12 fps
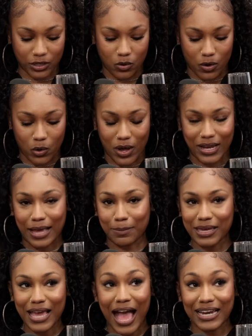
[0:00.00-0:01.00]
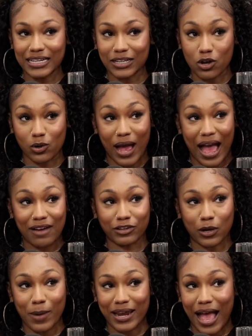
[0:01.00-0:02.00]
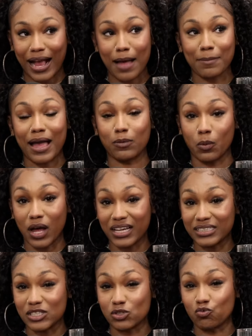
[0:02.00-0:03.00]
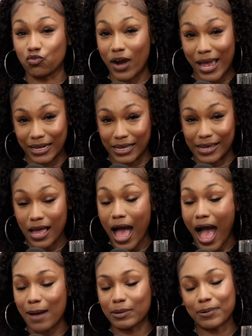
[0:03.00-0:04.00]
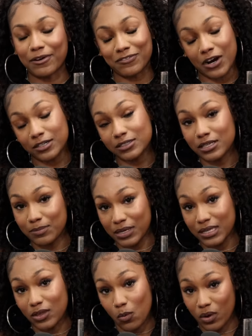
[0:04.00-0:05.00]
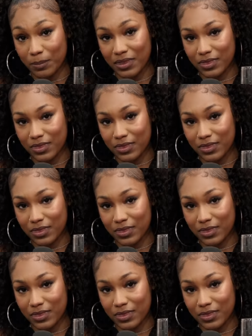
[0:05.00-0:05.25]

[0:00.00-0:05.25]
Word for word: going on. Like me, I need to go to an African wedding. I got my ones ready. Yes. I would prefer to be the woman